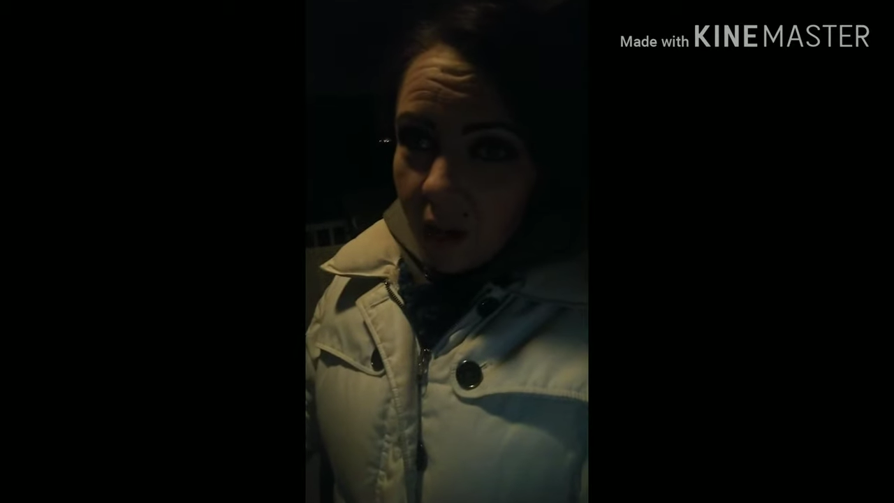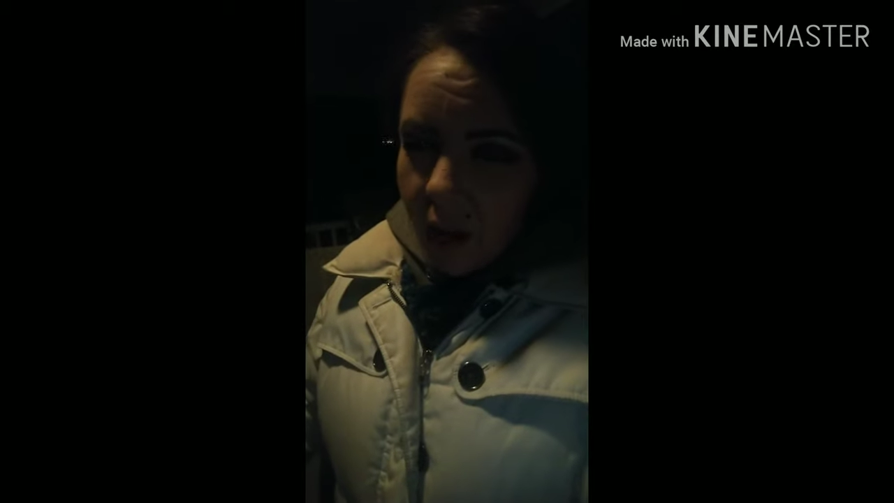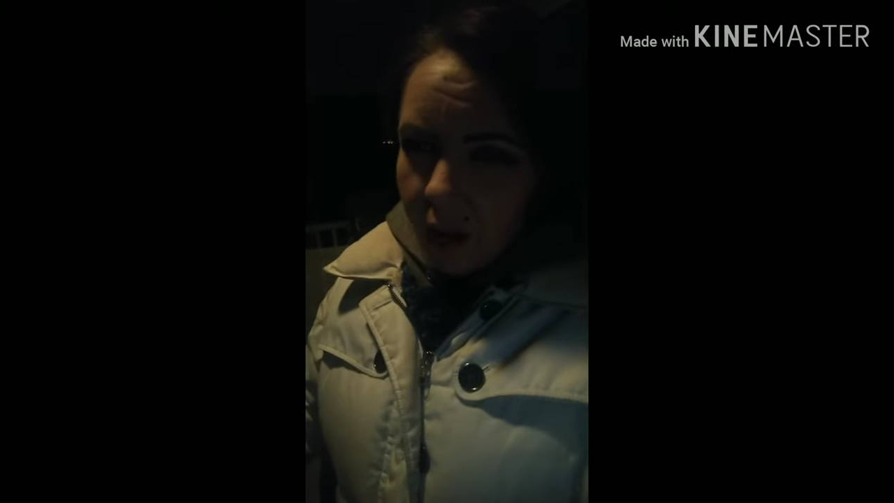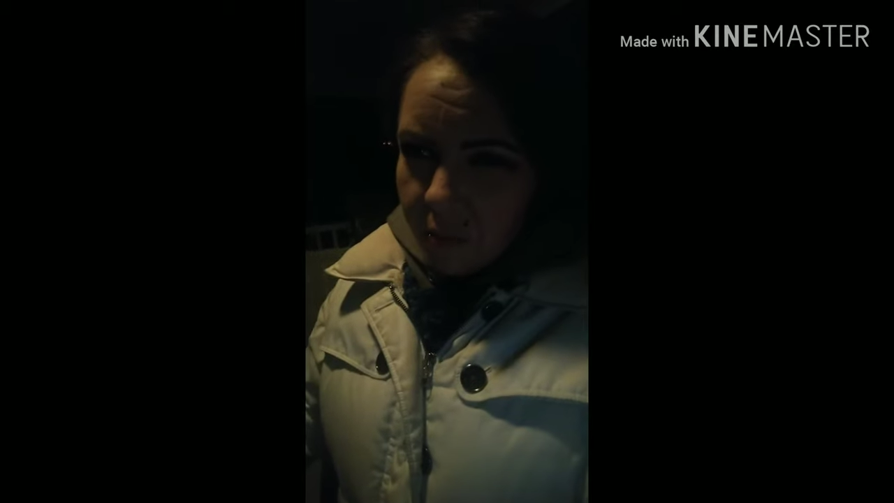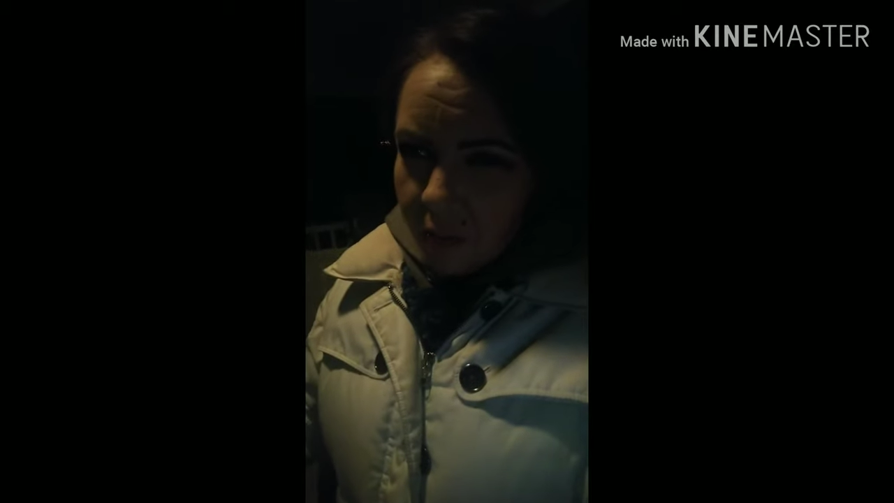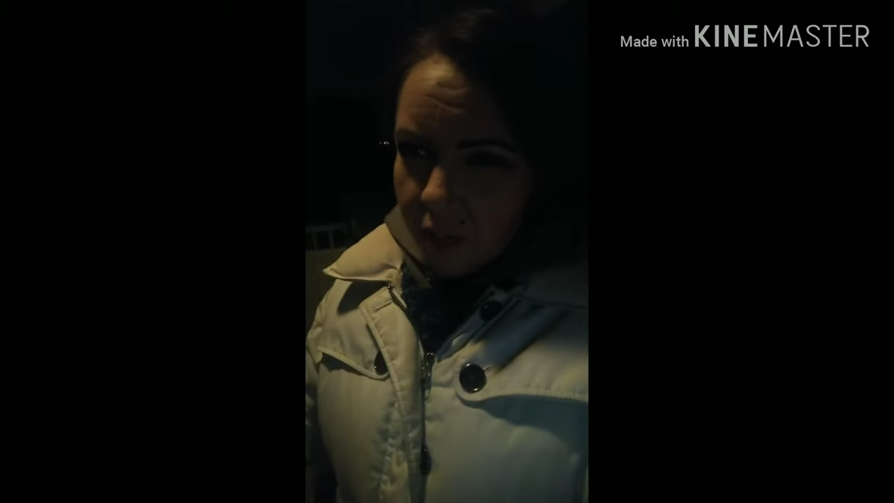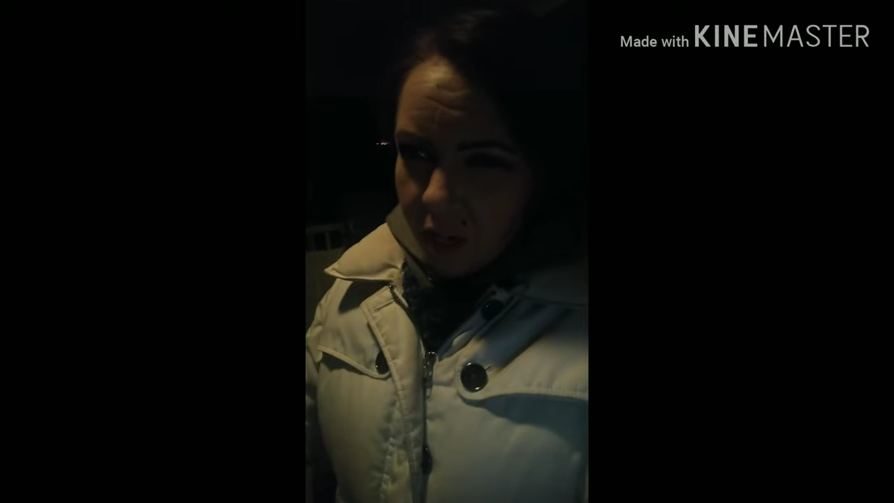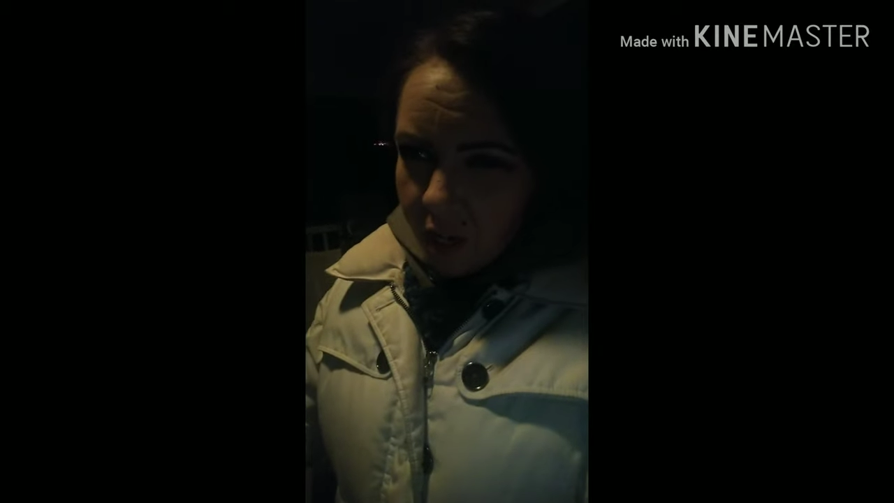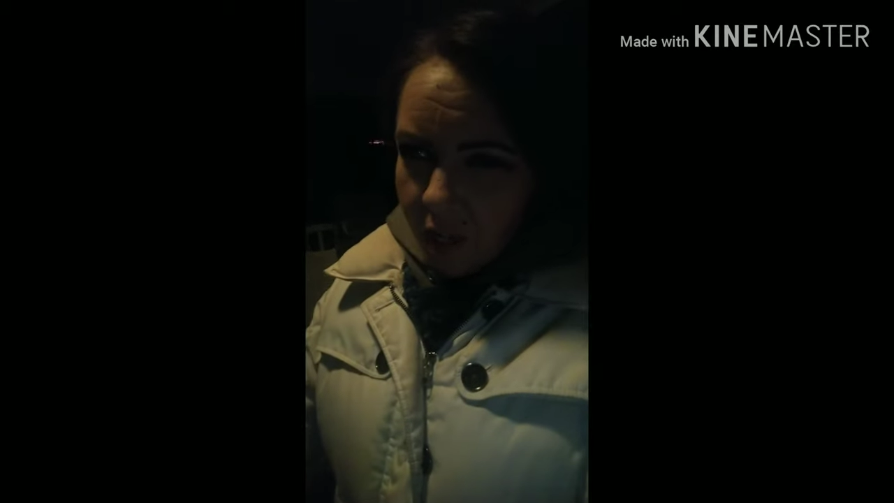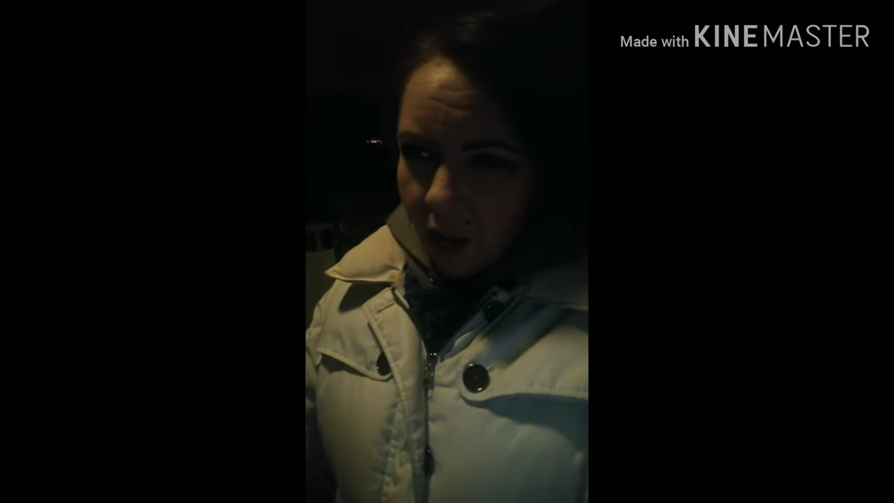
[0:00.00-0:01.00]
I have to
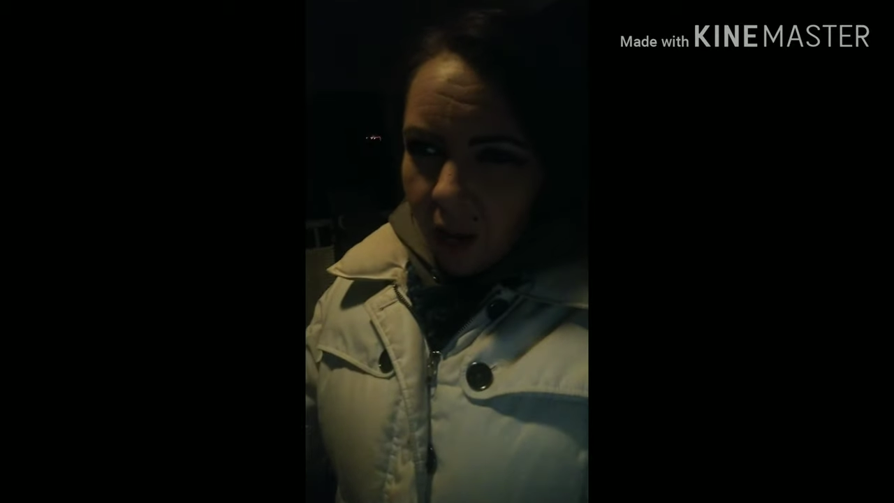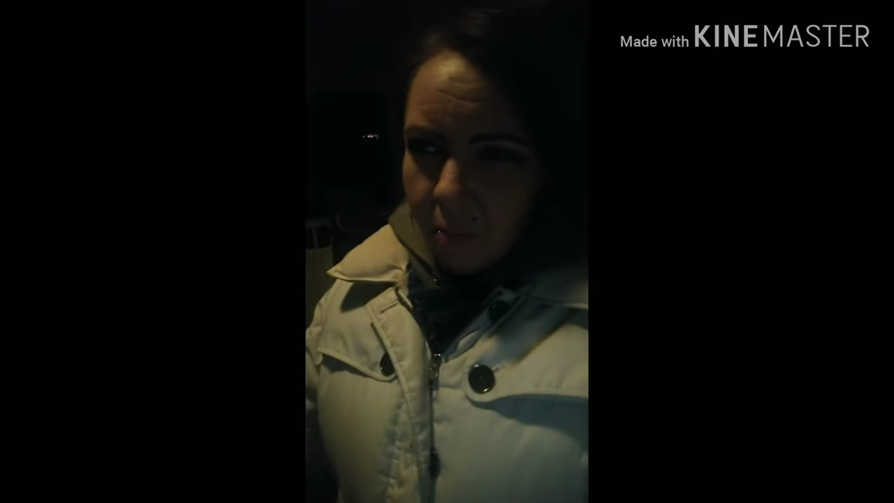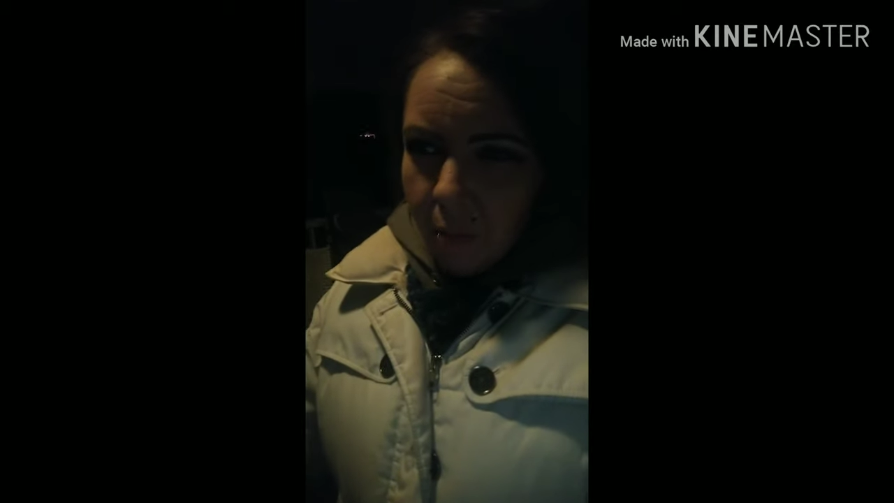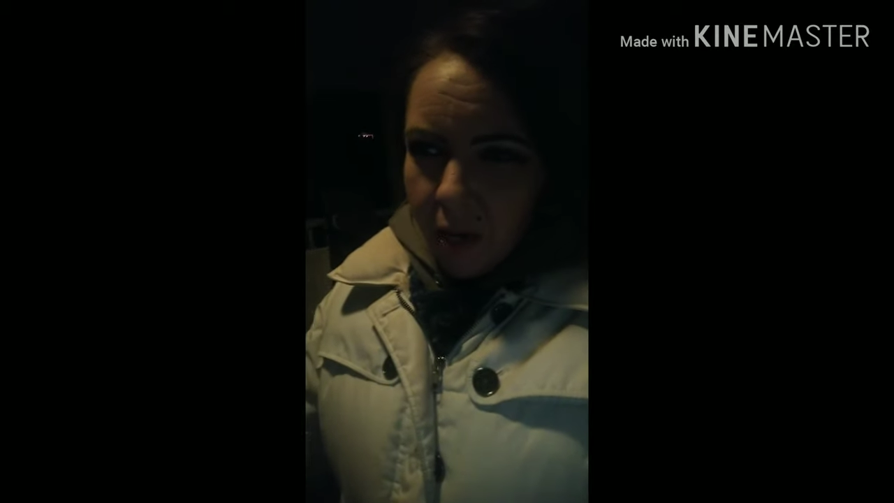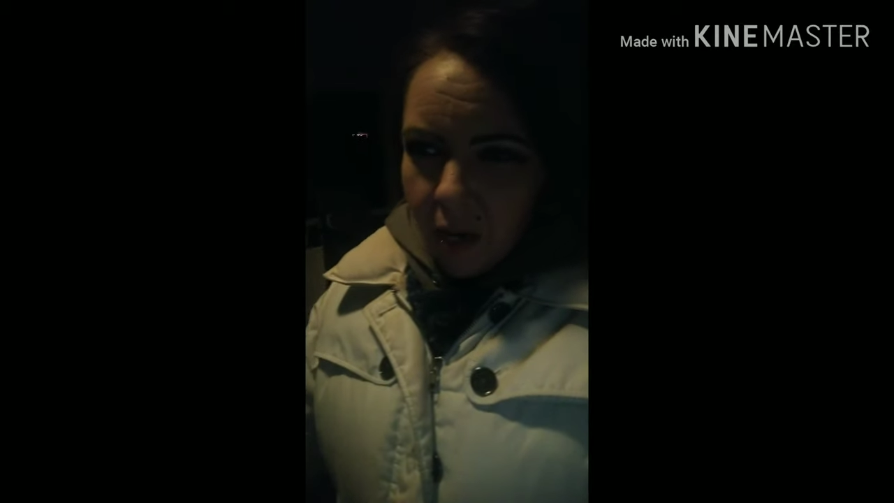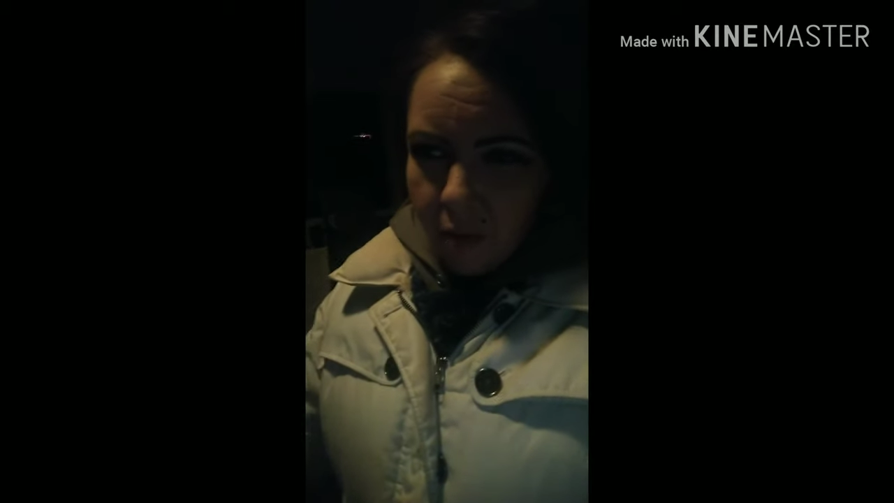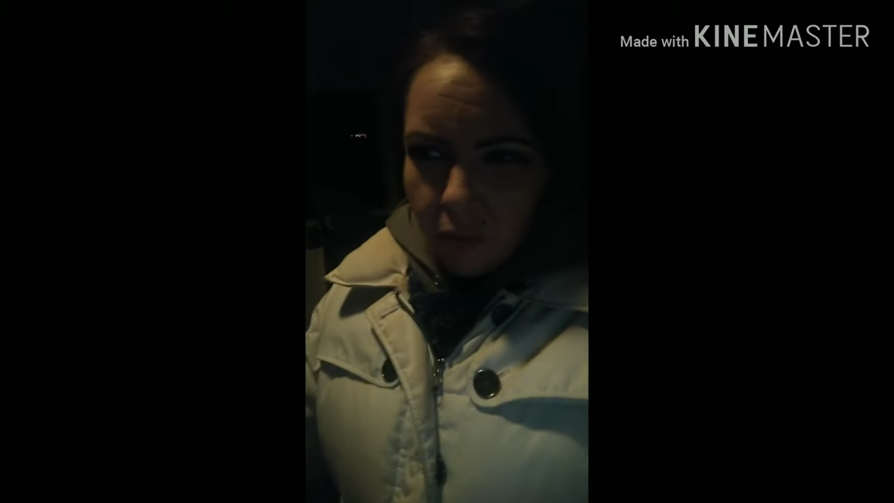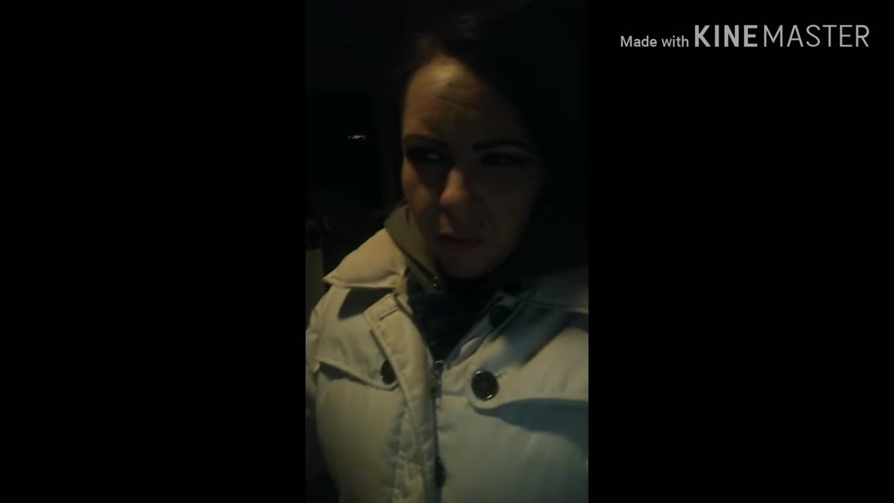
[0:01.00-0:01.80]
check. I might have